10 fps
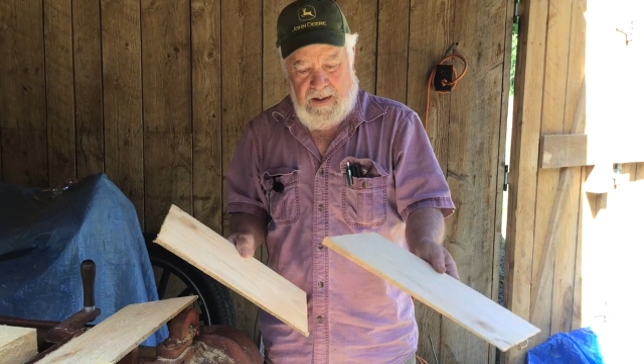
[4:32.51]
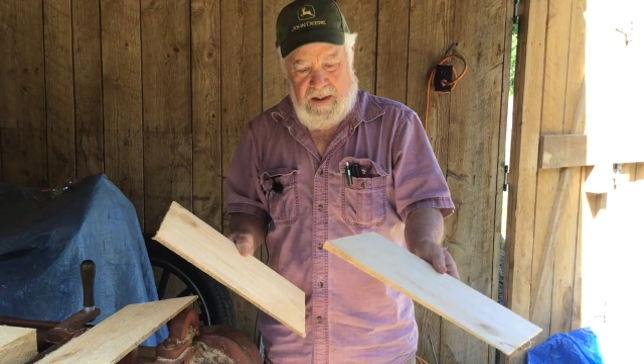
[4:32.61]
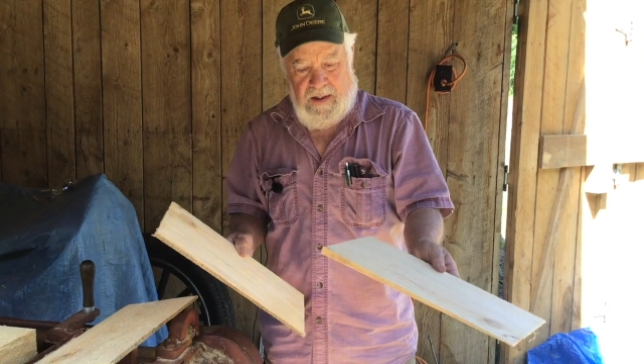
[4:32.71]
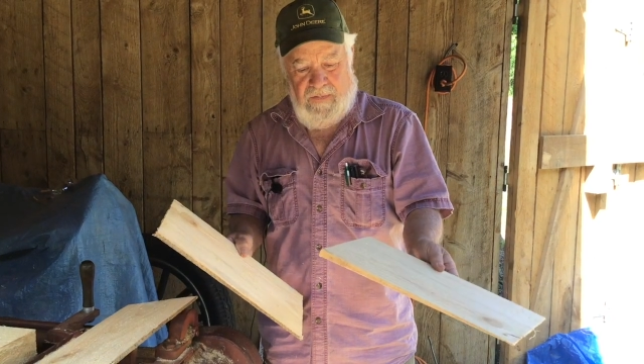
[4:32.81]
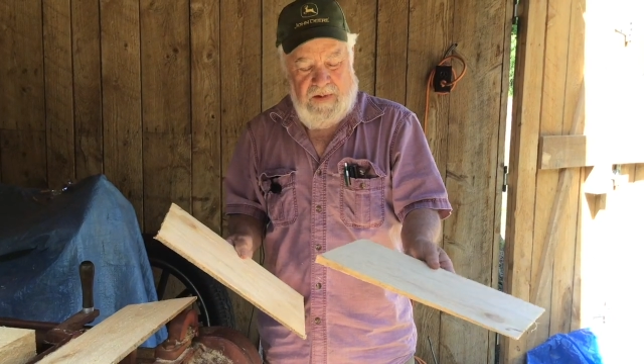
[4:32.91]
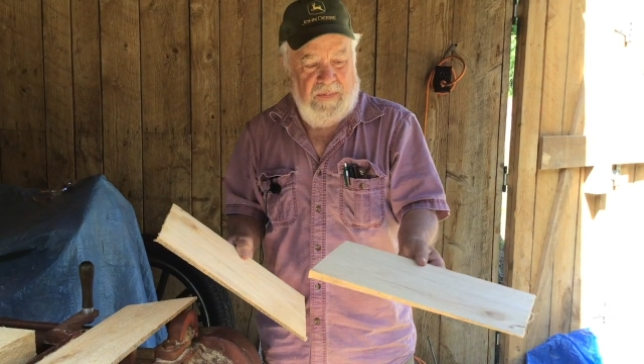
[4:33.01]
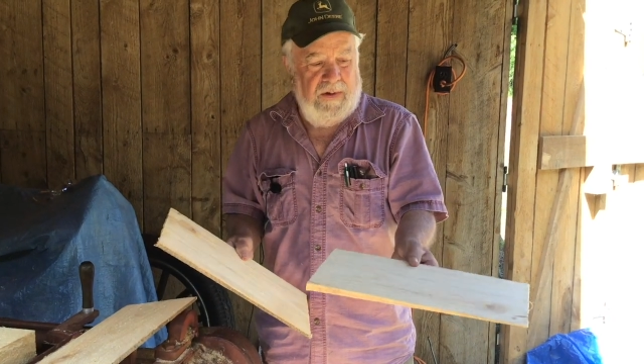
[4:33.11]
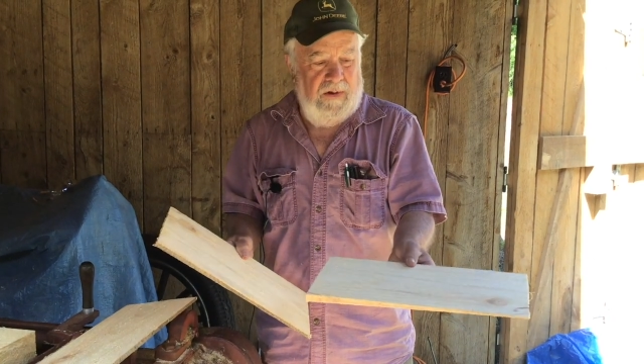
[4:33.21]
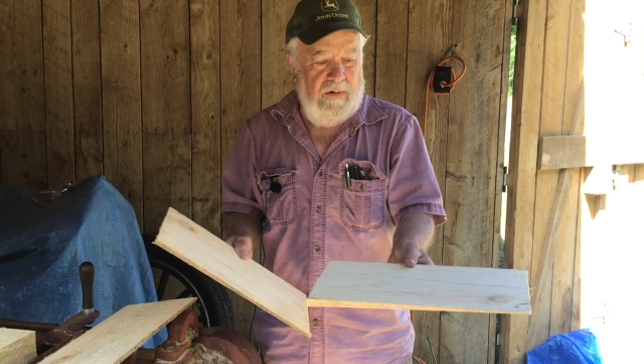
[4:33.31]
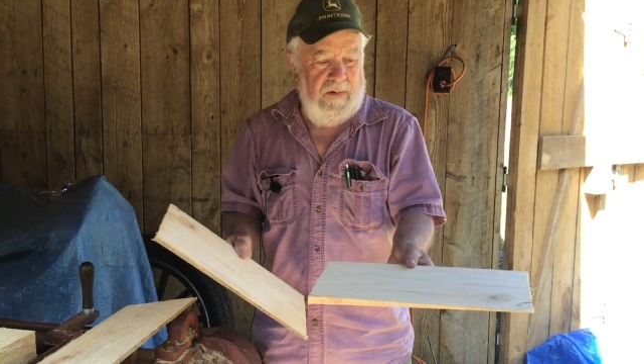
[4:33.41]
and it flips
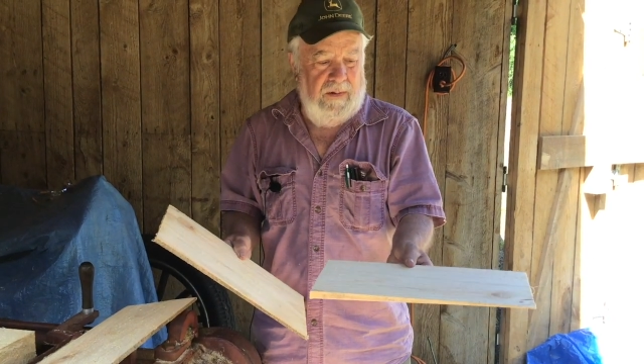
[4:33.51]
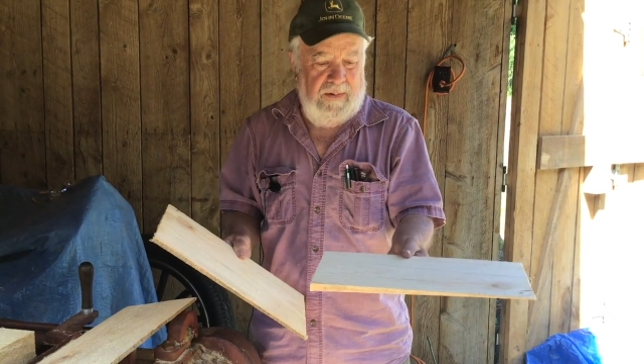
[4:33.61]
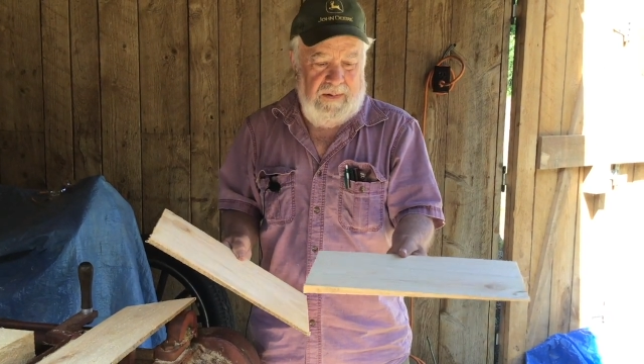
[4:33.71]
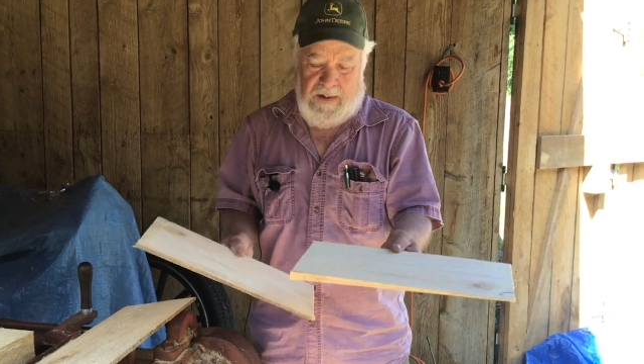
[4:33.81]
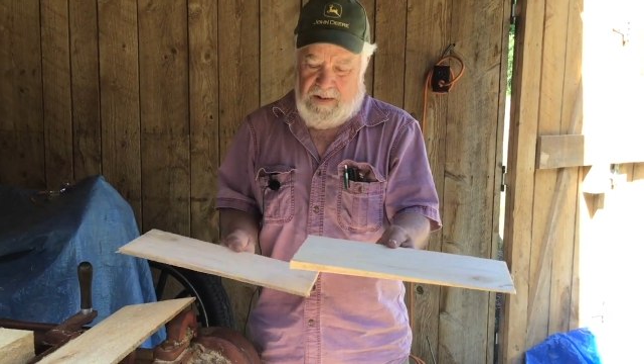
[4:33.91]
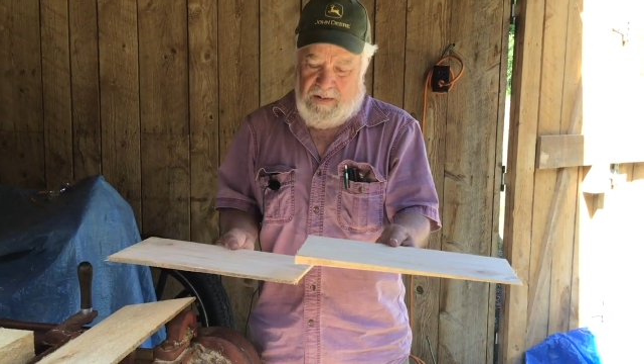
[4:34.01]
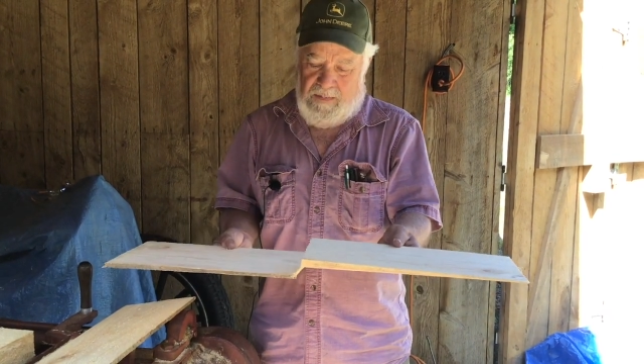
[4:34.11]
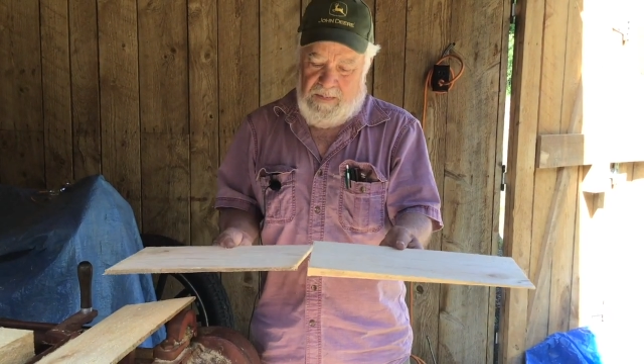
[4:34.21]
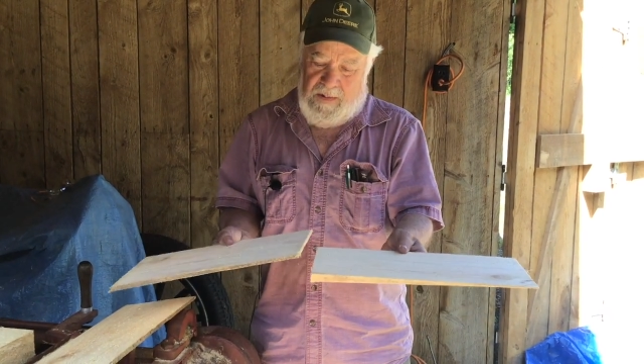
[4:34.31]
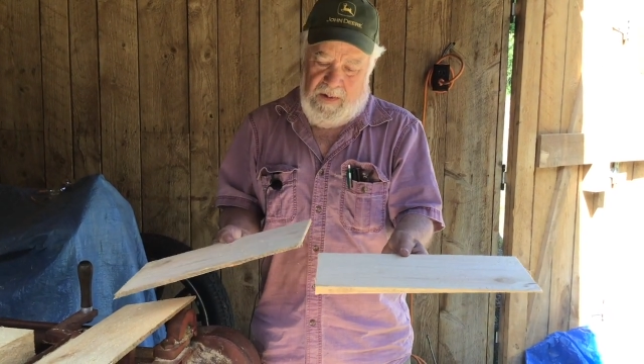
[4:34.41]
it over, and it'll
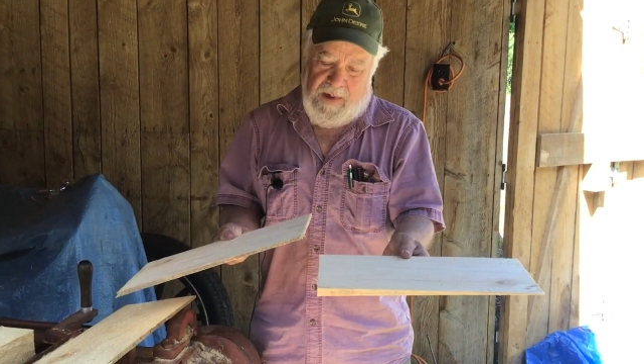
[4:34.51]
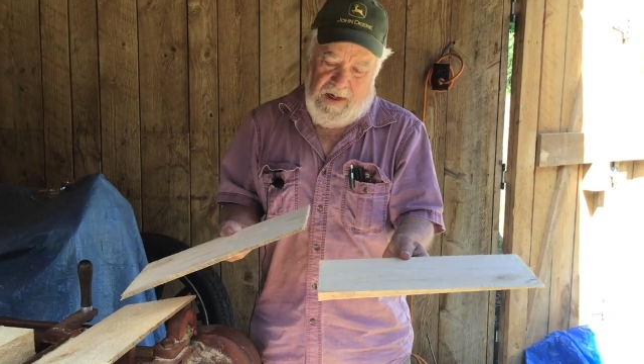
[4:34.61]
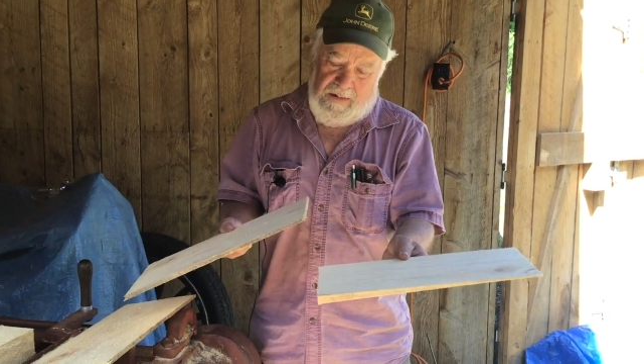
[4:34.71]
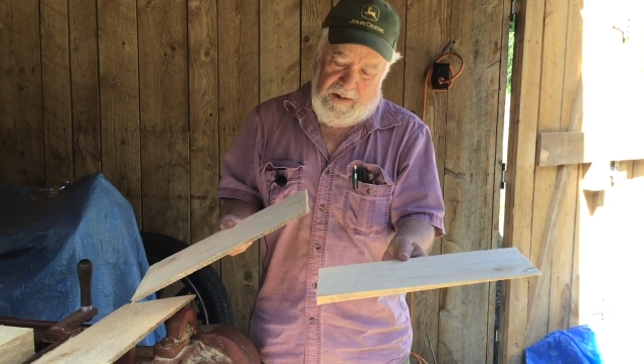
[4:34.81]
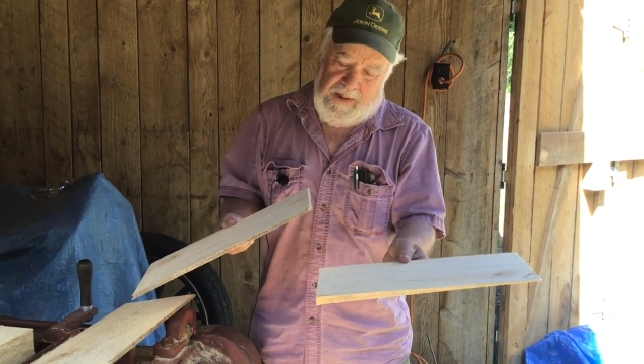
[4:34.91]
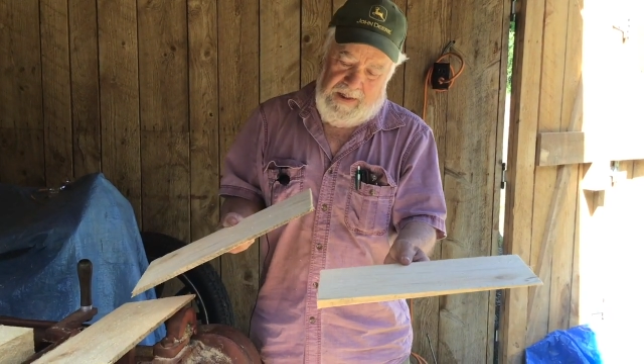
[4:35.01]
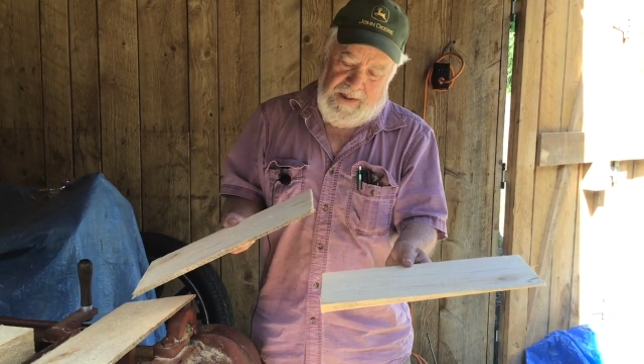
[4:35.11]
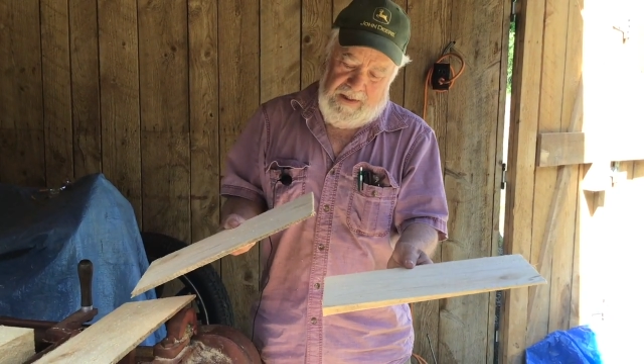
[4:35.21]
come out like